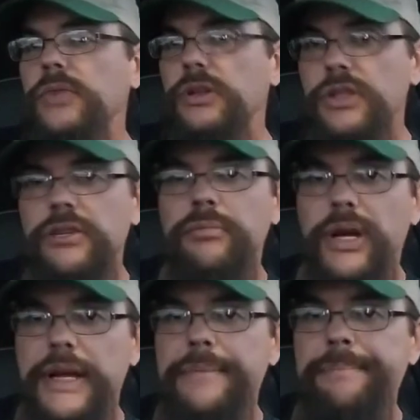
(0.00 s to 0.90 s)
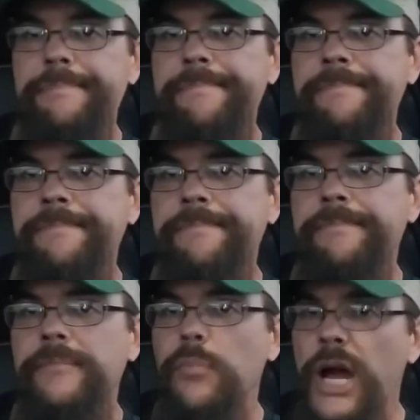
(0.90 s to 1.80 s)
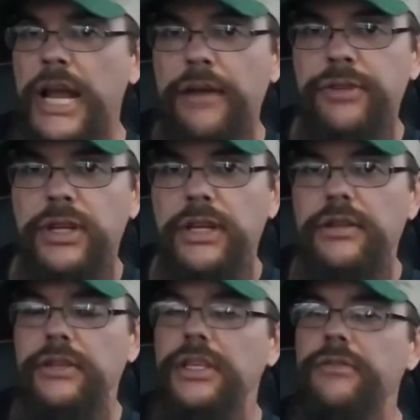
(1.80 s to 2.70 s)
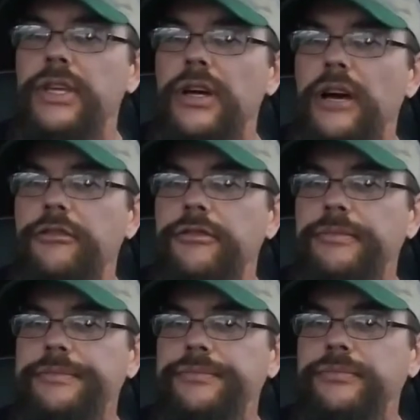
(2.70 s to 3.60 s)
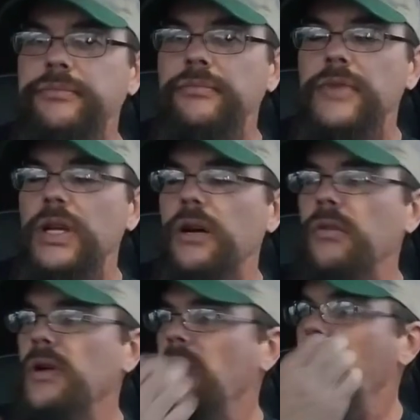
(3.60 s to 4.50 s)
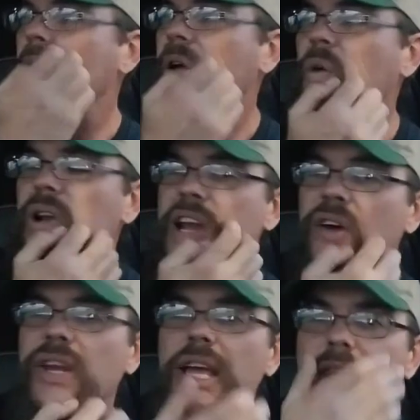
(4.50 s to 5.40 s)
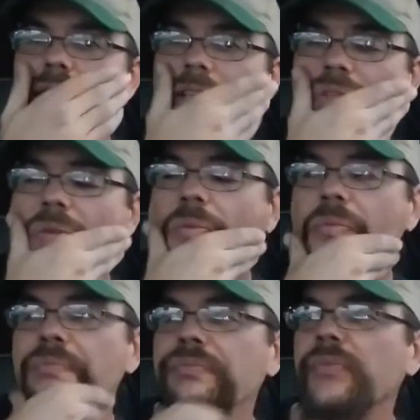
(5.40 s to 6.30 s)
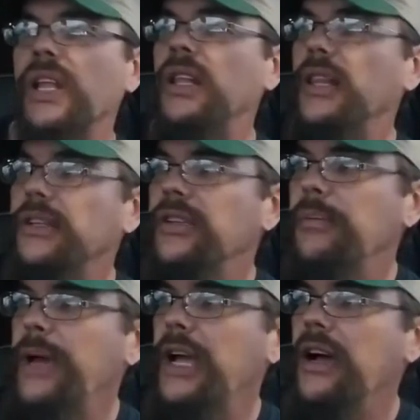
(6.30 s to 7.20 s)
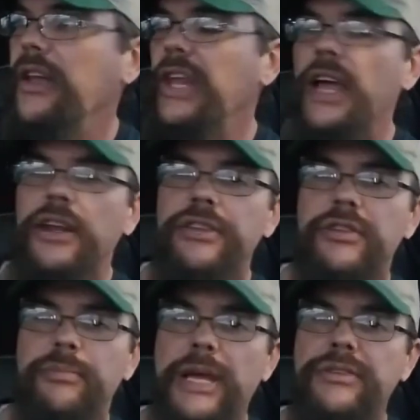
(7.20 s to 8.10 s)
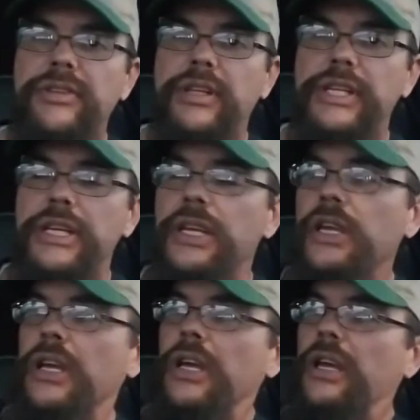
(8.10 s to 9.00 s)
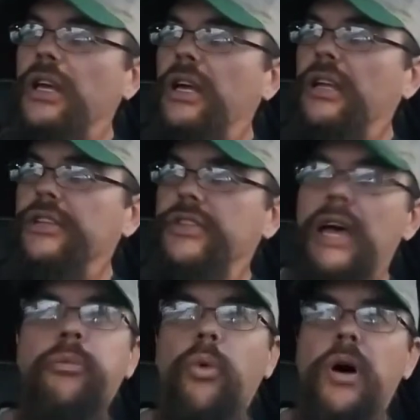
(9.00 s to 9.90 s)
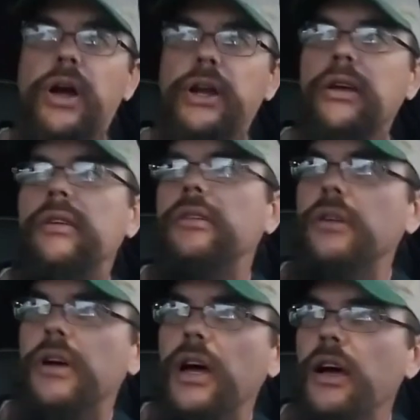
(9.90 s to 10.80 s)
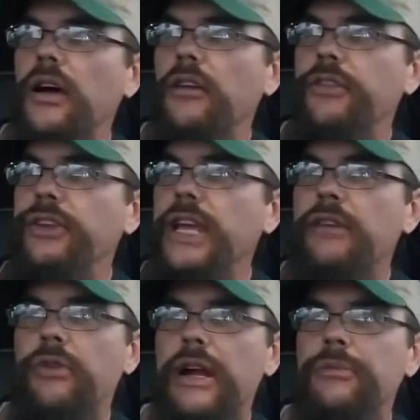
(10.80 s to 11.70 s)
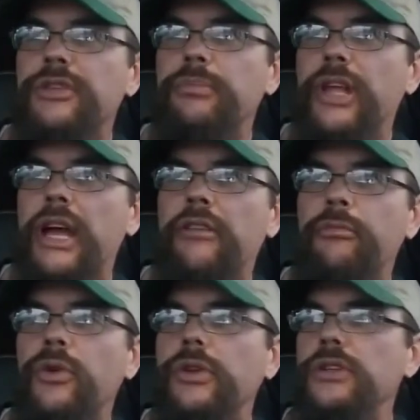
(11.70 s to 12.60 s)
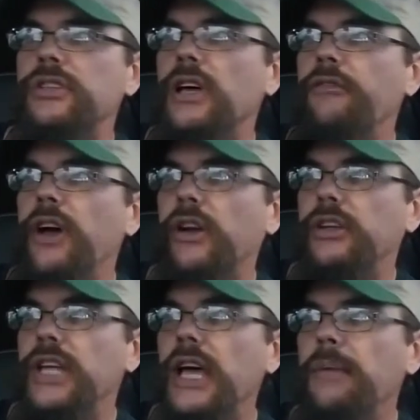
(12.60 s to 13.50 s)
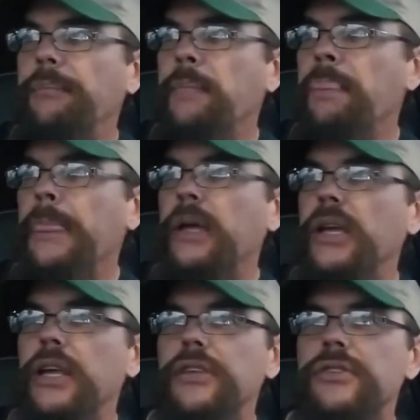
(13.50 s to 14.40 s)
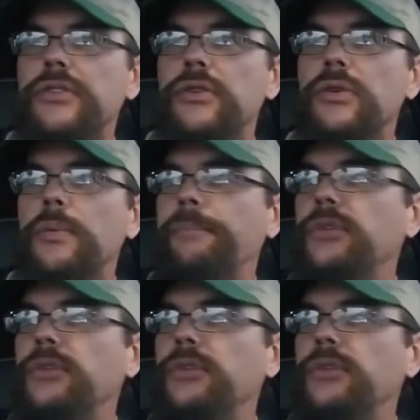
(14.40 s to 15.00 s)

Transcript: You just might. You might have to cut the TV off. You know, going down that list. Let's get back on that. And this is basically step one uh, of the Dave Ramsey plan of pulling yourself out of debt is to